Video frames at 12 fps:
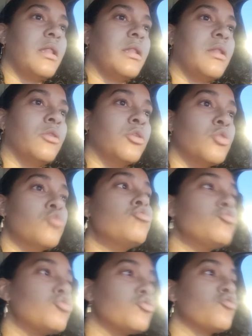
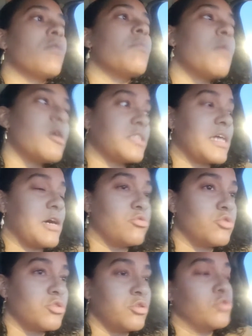lose grandma's
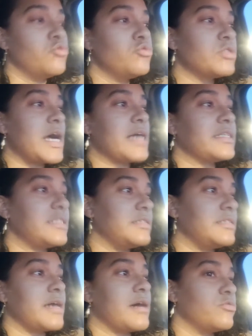house, lose
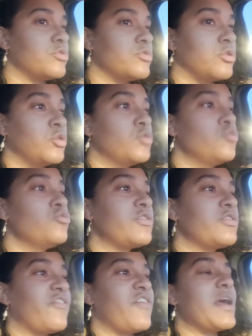auntie's house, lose
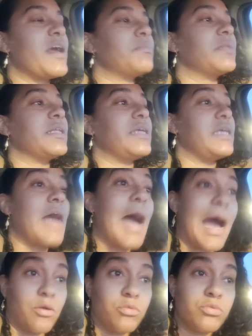family
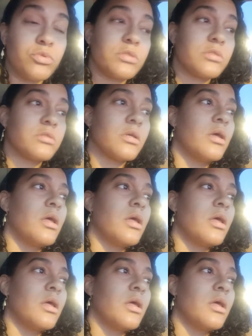house,